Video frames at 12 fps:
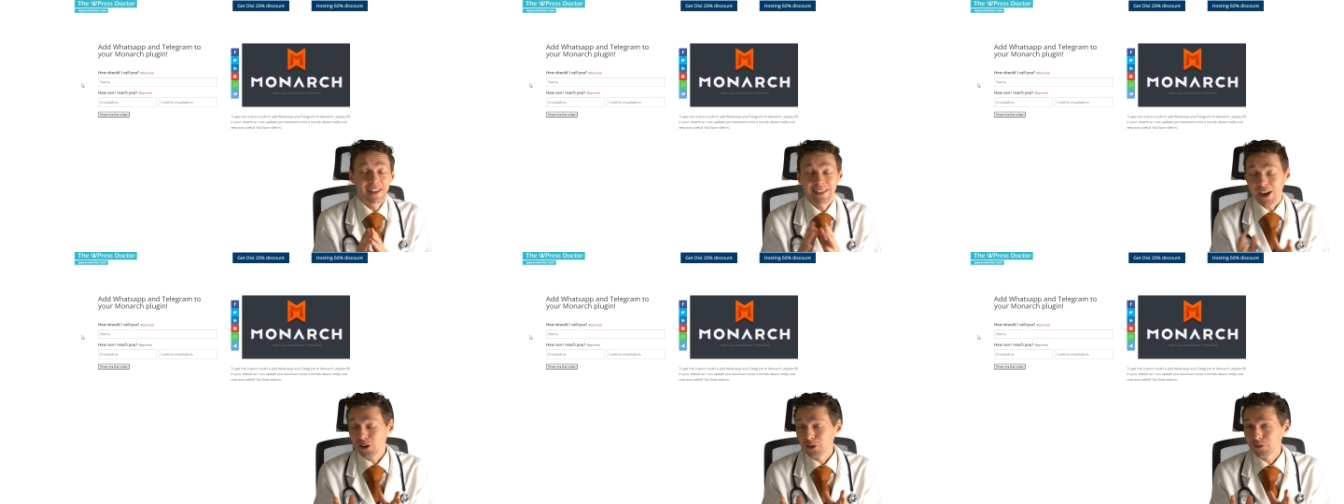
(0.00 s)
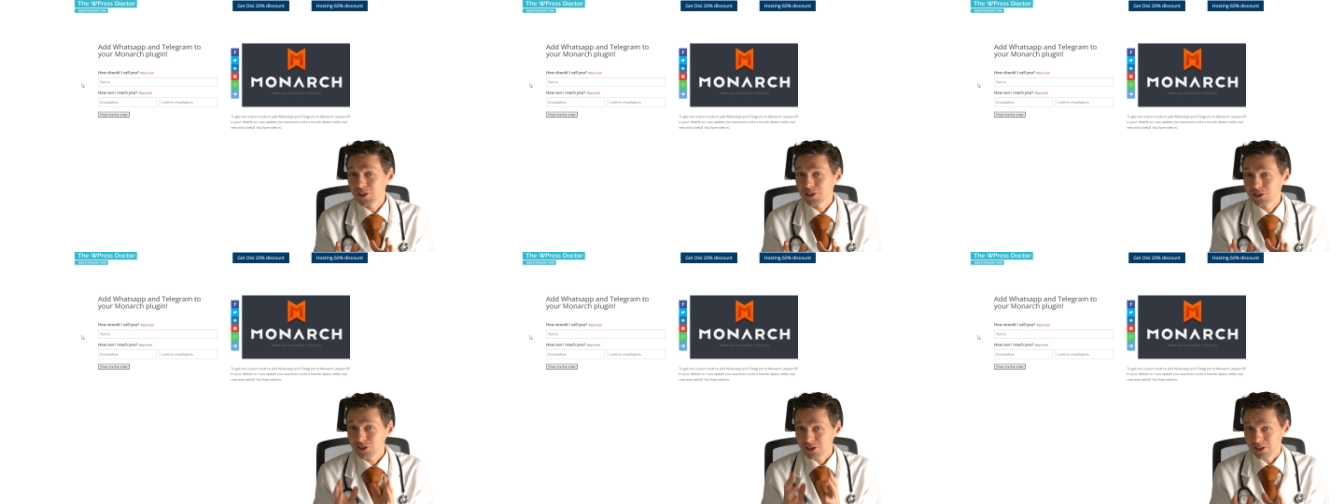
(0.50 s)
Now your
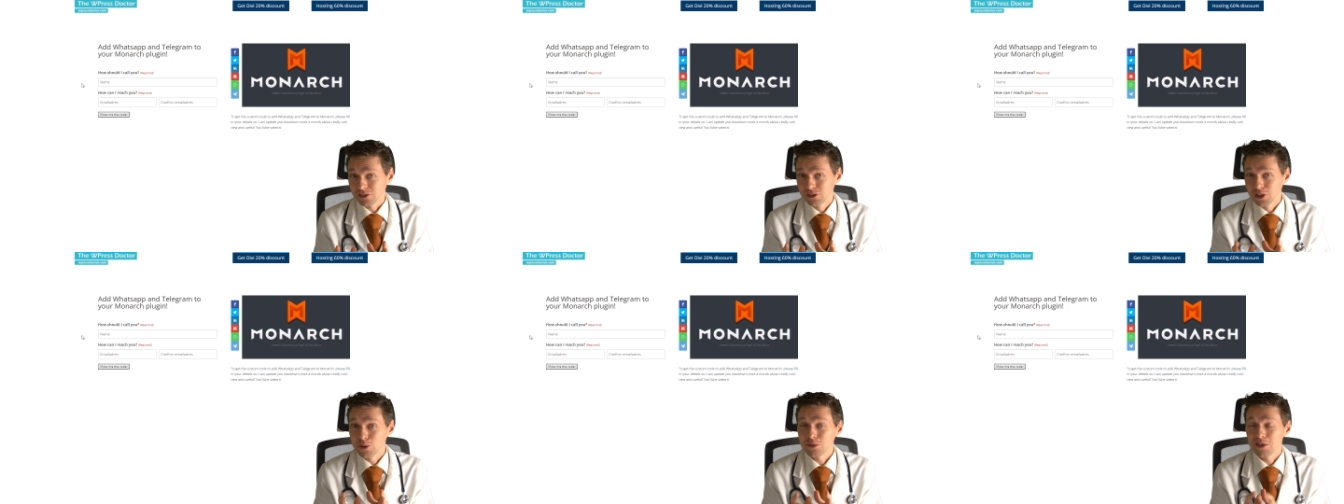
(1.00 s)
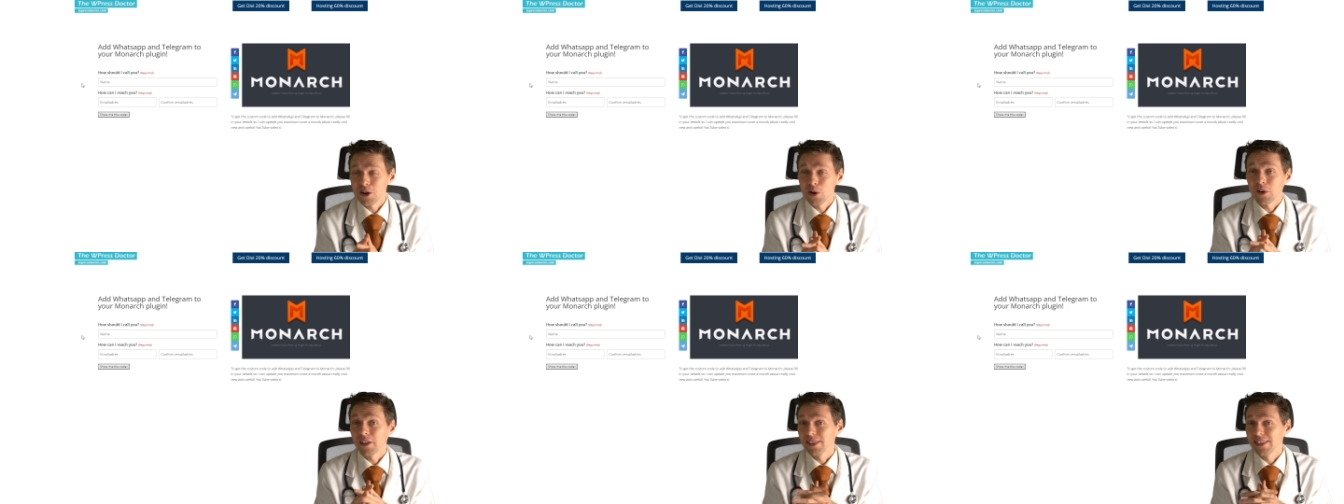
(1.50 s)
visitors don't
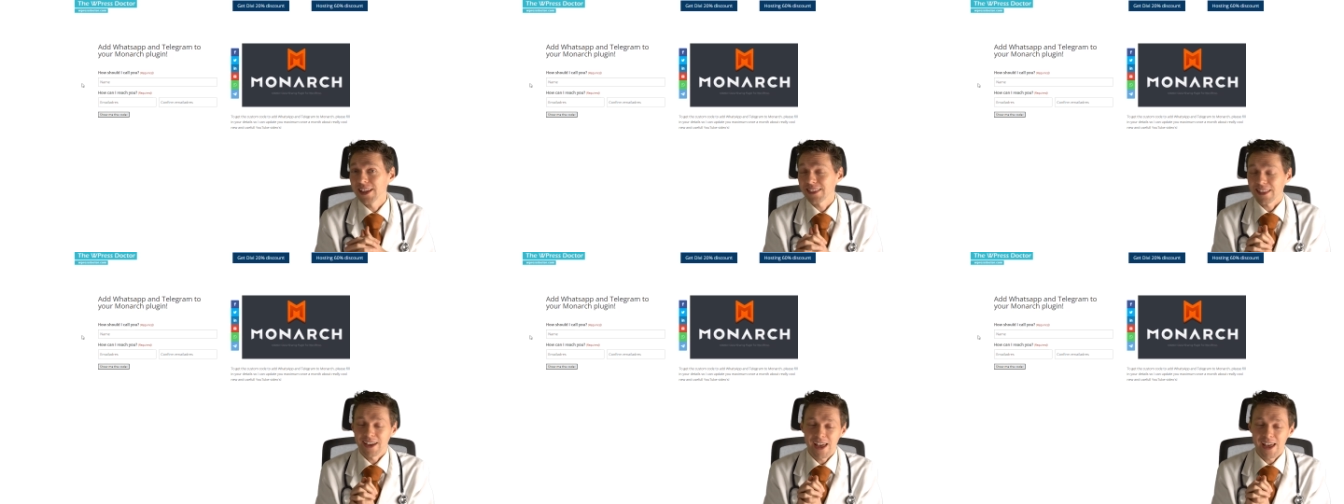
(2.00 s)
know that